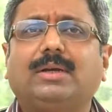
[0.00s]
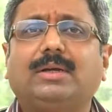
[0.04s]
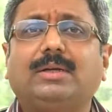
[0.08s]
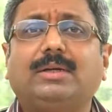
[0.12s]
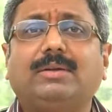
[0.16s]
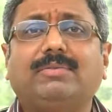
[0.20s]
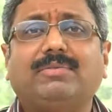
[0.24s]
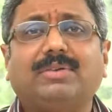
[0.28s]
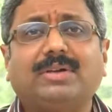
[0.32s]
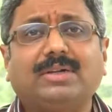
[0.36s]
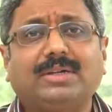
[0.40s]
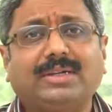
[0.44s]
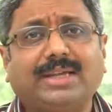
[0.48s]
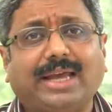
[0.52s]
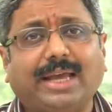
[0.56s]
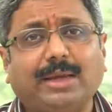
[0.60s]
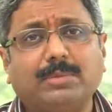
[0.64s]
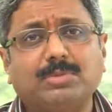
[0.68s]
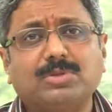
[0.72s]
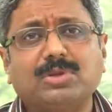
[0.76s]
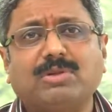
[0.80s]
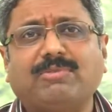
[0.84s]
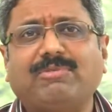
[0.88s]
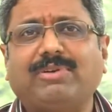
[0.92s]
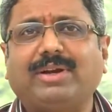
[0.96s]
different
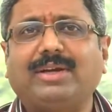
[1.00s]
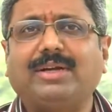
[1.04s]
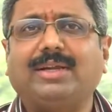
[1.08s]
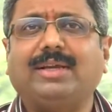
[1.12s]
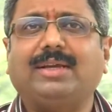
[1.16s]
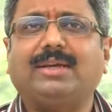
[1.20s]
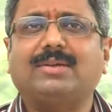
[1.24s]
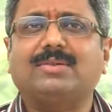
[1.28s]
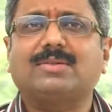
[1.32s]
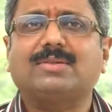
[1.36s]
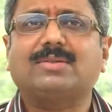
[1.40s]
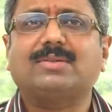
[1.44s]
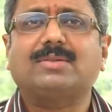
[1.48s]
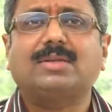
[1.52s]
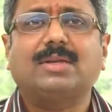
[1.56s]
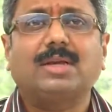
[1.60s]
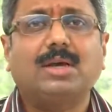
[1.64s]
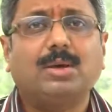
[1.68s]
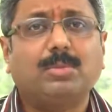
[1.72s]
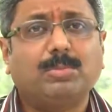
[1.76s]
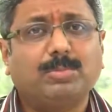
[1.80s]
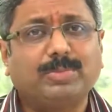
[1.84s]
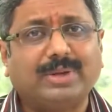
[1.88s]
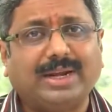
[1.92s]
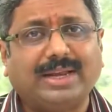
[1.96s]
types of headaches,
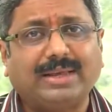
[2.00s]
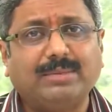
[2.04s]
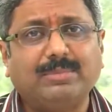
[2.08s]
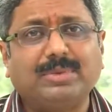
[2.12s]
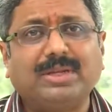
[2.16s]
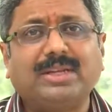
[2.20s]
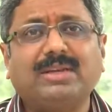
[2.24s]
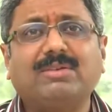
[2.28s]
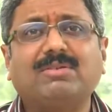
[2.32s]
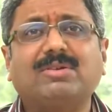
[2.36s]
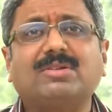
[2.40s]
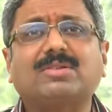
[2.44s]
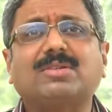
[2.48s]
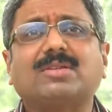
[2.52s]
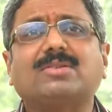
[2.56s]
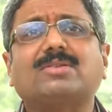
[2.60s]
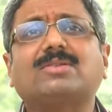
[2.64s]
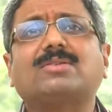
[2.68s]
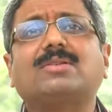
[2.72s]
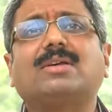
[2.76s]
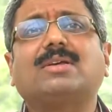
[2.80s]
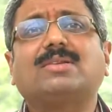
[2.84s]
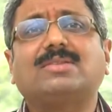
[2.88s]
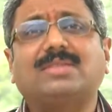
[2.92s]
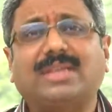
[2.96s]
primary versus
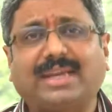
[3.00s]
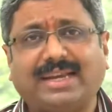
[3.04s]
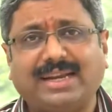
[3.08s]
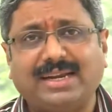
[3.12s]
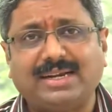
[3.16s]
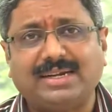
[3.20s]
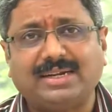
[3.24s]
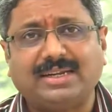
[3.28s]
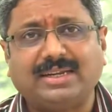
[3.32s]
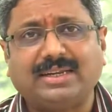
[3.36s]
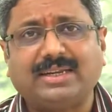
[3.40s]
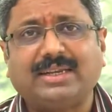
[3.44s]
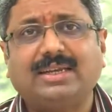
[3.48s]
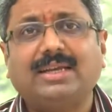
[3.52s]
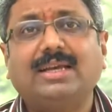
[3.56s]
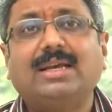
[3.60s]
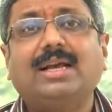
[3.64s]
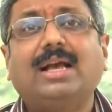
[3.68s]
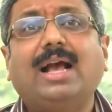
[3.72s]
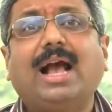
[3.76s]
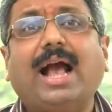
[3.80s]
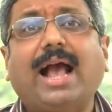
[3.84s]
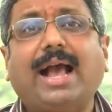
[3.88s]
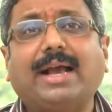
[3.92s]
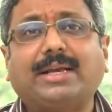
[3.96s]
secondary,
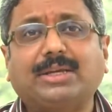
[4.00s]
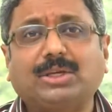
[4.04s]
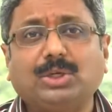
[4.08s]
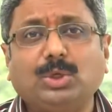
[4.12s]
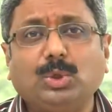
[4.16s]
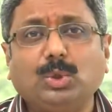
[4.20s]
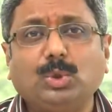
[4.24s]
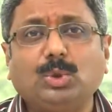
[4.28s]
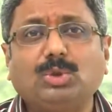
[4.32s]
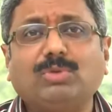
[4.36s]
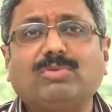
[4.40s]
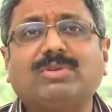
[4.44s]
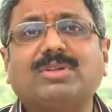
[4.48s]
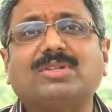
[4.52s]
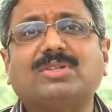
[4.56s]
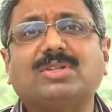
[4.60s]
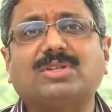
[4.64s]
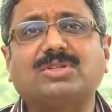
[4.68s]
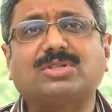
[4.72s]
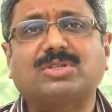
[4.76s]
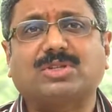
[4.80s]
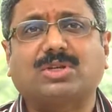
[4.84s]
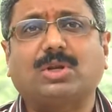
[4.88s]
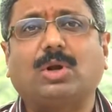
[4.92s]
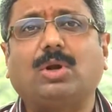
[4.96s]
acute
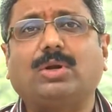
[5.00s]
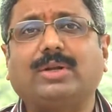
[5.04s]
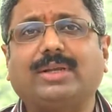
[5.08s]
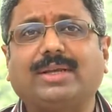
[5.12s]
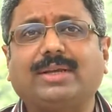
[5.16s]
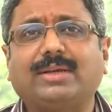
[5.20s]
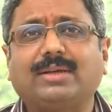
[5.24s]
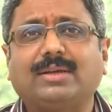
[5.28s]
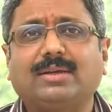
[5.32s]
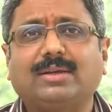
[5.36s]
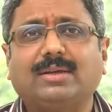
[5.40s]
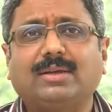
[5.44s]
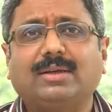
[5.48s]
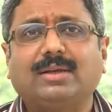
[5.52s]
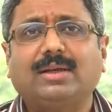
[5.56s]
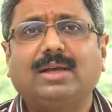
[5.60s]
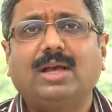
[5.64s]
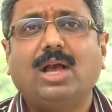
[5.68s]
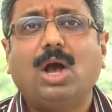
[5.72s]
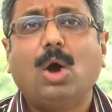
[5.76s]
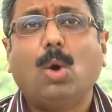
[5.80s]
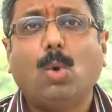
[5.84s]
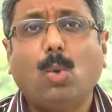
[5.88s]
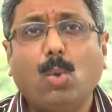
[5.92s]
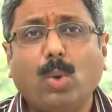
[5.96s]
versus chronic,
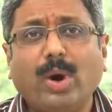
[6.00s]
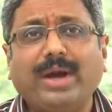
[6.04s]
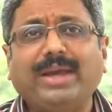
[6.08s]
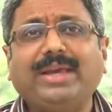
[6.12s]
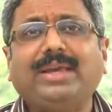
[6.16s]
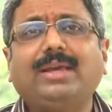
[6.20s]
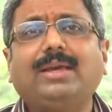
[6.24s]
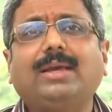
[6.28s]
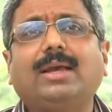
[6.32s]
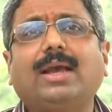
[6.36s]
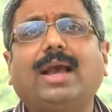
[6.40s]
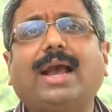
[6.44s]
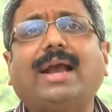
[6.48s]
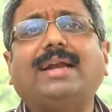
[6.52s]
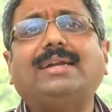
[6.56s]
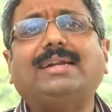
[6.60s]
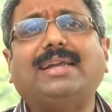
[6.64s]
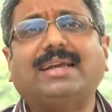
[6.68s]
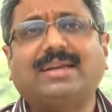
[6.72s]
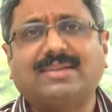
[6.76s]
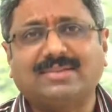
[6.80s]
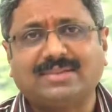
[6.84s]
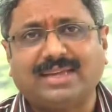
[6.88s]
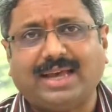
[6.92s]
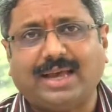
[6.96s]
why
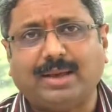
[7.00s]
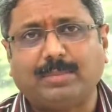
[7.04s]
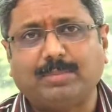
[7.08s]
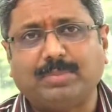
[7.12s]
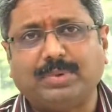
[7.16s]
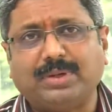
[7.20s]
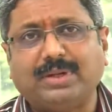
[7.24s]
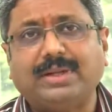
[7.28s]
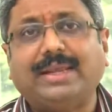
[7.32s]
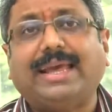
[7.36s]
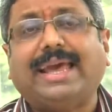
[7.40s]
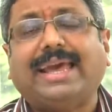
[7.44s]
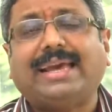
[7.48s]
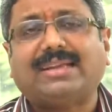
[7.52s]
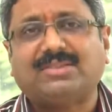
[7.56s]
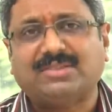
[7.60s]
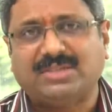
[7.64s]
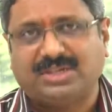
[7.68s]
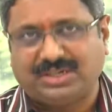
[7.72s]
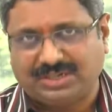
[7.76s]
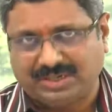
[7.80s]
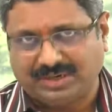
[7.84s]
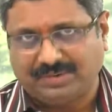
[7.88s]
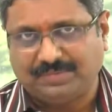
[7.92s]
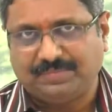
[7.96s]
headaches happen,
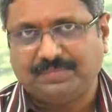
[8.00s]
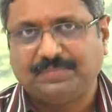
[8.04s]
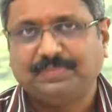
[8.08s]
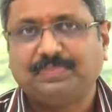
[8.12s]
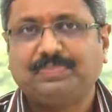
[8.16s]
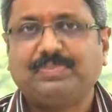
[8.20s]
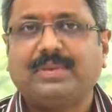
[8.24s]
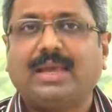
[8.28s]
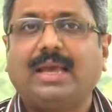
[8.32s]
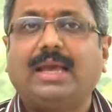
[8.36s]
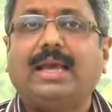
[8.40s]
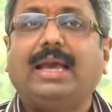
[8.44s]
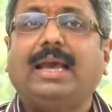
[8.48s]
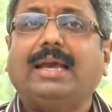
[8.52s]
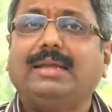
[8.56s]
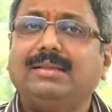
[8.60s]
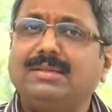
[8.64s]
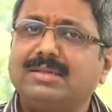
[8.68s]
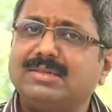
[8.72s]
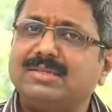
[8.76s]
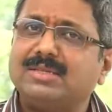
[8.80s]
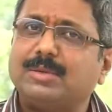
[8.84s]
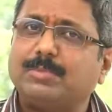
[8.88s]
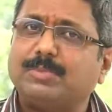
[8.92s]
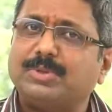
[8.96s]
etc. In
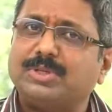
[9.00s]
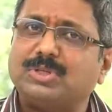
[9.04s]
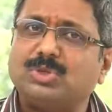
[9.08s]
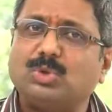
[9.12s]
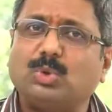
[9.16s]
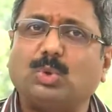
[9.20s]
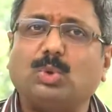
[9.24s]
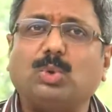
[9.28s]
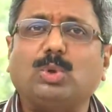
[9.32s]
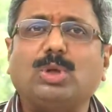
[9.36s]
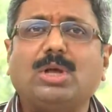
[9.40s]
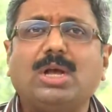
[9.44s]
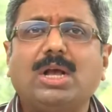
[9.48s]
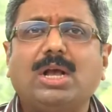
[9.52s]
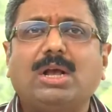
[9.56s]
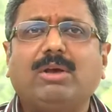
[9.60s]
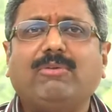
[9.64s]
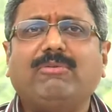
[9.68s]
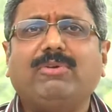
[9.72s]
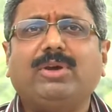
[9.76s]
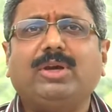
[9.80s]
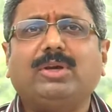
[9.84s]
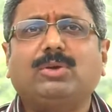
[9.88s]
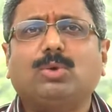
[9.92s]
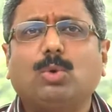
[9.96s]
this episode,
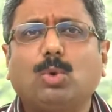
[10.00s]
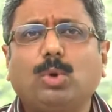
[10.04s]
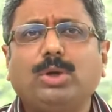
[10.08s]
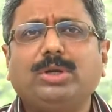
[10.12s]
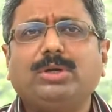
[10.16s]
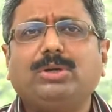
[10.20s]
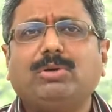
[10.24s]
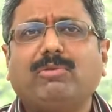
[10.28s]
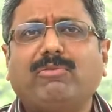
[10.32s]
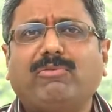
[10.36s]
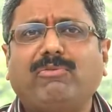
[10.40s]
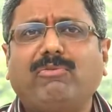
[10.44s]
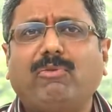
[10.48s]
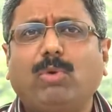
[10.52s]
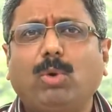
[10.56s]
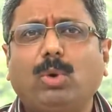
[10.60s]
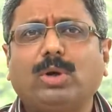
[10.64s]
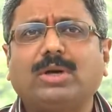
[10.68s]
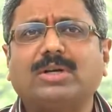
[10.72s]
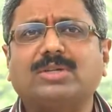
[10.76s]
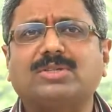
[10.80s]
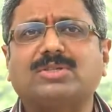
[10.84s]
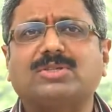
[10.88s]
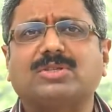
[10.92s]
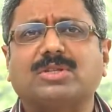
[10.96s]
we are going to
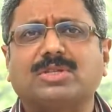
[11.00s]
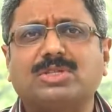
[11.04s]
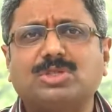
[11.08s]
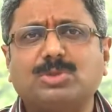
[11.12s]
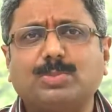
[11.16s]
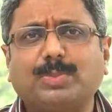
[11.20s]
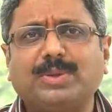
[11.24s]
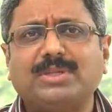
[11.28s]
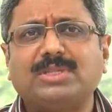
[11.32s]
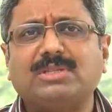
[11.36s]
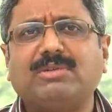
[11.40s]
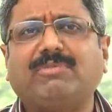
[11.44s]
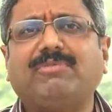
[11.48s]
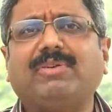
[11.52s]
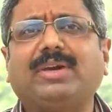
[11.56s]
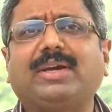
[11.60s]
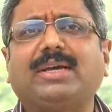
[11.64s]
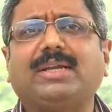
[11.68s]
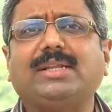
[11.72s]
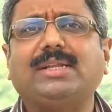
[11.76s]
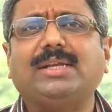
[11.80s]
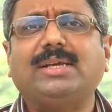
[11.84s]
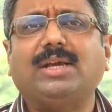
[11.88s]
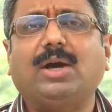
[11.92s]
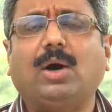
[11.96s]
focus
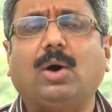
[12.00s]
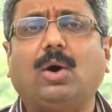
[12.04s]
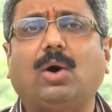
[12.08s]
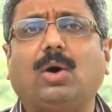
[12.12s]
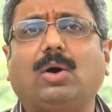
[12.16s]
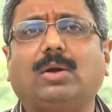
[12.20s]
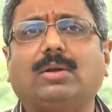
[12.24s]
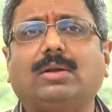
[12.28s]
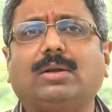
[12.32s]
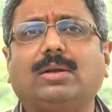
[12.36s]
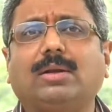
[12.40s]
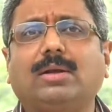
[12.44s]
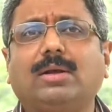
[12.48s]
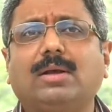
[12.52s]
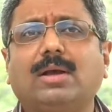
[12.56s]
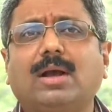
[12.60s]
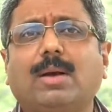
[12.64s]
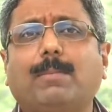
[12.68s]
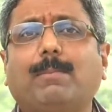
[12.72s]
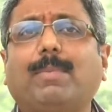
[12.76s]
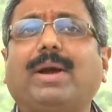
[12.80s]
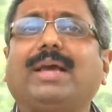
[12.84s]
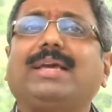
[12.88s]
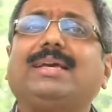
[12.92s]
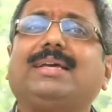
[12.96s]
specifically on
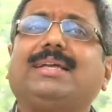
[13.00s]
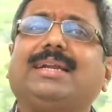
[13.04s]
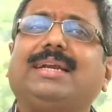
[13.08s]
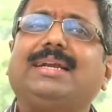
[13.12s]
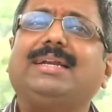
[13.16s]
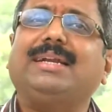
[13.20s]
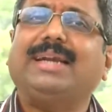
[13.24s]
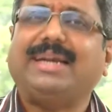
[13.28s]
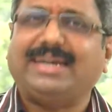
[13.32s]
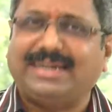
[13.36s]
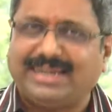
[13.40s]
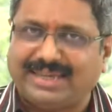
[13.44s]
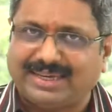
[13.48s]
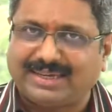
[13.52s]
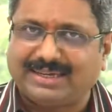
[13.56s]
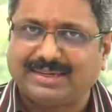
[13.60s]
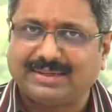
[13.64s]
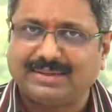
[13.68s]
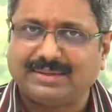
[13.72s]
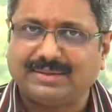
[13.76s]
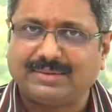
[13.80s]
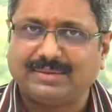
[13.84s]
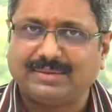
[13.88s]
migraine headache.